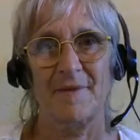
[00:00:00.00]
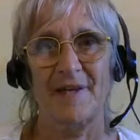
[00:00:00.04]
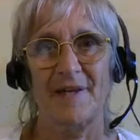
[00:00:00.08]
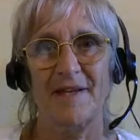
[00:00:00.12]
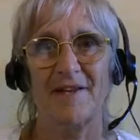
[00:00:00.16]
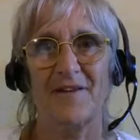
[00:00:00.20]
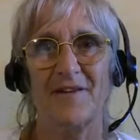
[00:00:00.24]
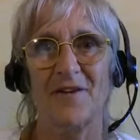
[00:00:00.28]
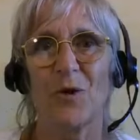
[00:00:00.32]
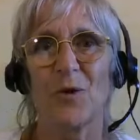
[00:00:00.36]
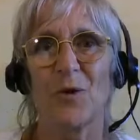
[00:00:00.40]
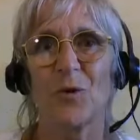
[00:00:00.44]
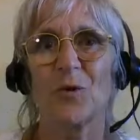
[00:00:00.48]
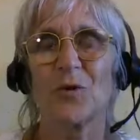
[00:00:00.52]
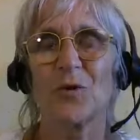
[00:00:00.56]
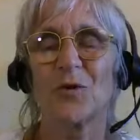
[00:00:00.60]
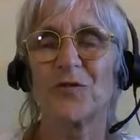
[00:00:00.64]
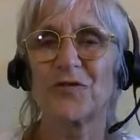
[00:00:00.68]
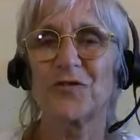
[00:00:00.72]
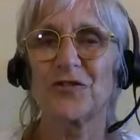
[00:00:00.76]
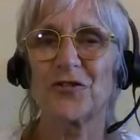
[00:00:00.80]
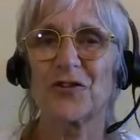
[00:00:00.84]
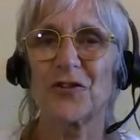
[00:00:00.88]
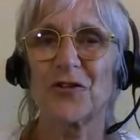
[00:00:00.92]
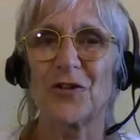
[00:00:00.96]
And that whole
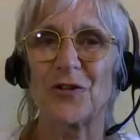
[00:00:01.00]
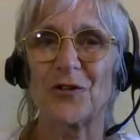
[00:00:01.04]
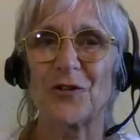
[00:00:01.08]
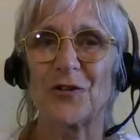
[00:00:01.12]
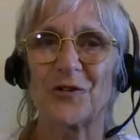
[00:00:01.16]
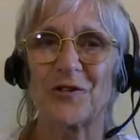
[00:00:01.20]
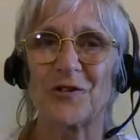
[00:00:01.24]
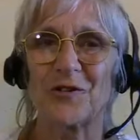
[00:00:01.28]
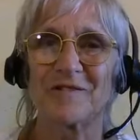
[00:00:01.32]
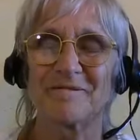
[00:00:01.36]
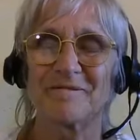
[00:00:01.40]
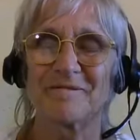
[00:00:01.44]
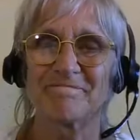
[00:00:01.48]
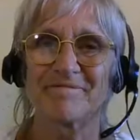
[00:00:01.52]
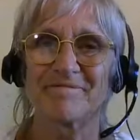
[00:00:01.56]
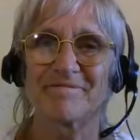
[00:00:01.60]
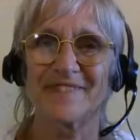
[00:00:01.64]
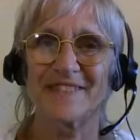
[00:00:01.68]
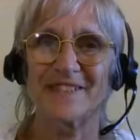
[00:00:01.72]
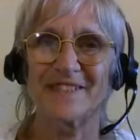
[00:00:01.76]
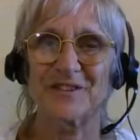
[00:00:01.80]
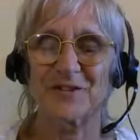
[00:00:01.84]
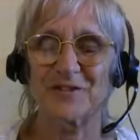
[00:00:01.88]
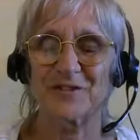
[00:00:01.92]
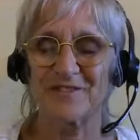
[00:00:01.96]
control
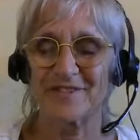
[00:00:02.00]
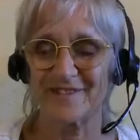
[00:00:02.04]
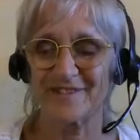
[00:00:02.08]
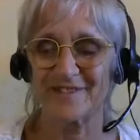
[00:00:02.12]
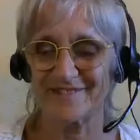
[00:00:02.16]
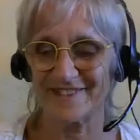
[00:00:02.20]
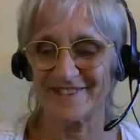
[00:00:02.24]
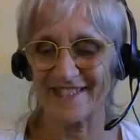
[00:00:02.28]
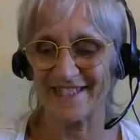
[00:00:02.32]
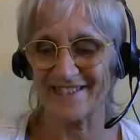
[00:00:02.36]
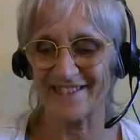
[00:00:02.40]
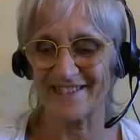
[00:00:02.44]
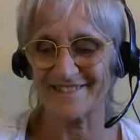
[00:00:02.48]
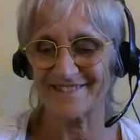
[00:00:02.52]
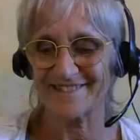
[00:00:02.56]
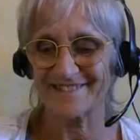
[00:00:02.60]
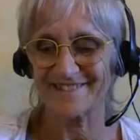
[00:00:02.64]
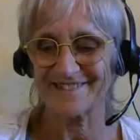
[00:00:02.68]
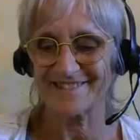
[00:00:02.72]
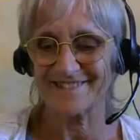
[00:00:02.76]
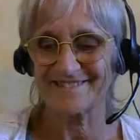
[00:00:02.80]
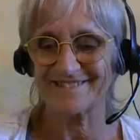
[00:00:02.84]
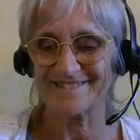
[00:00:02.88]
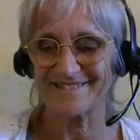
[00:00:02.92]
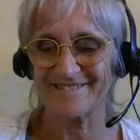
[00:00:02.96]
that
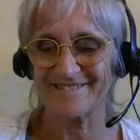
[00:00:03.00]
that